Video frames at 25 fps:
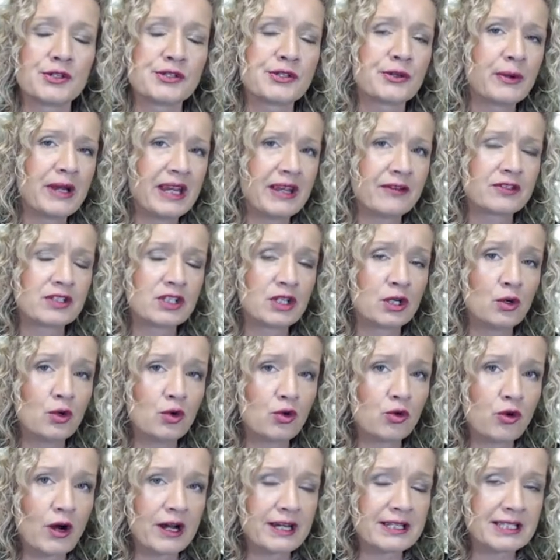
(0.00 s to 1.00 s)
So we have
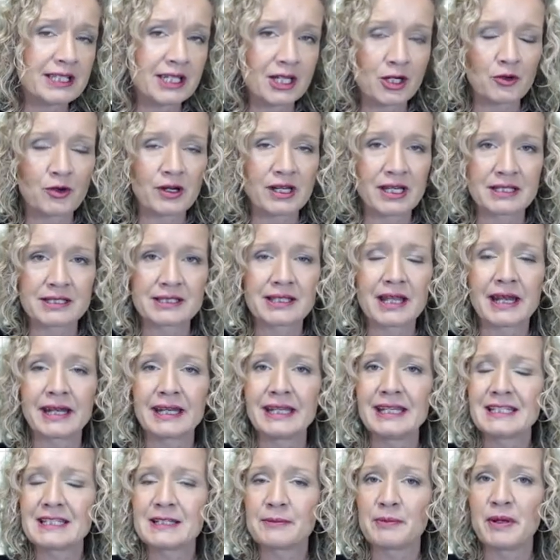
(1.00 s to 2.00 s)
2 criteria that
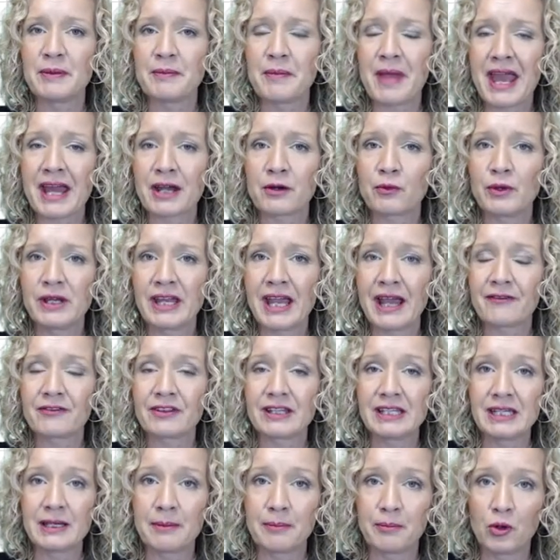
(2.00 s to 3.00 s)
need to be met. We have
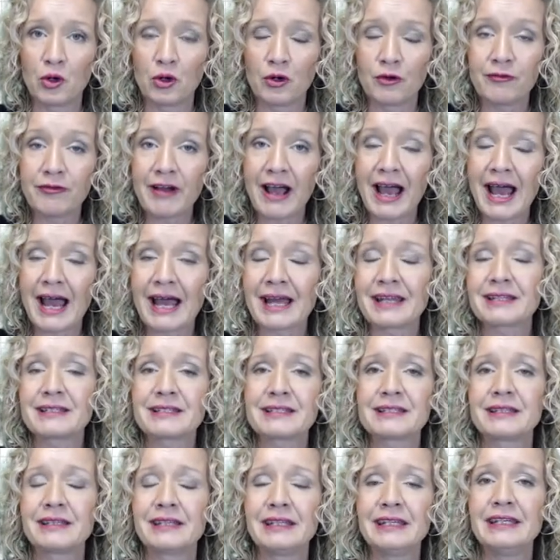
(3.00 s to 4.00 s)
the above
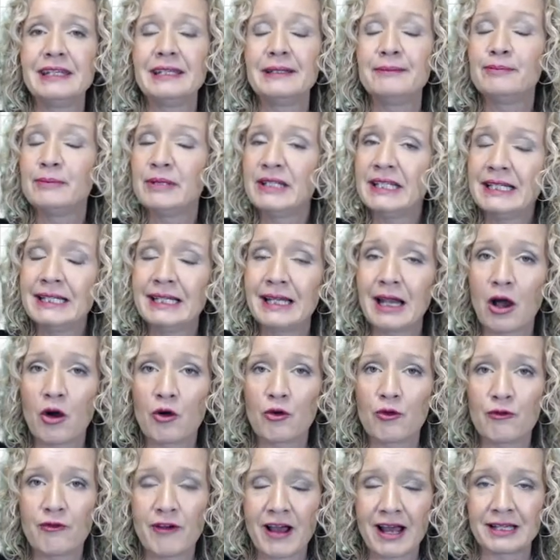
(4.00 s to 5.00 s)
and the
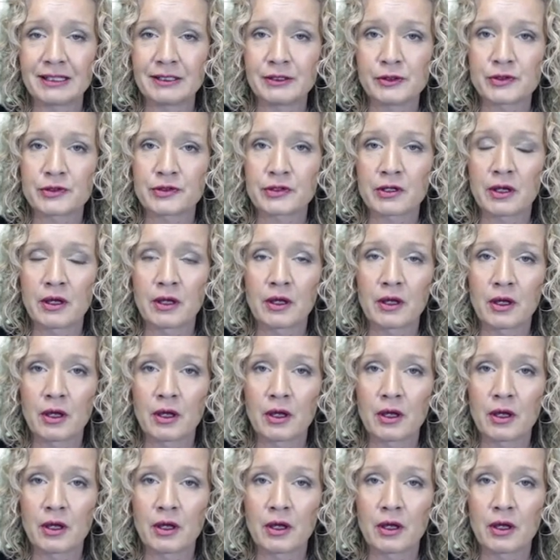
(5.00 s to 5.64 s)
below values.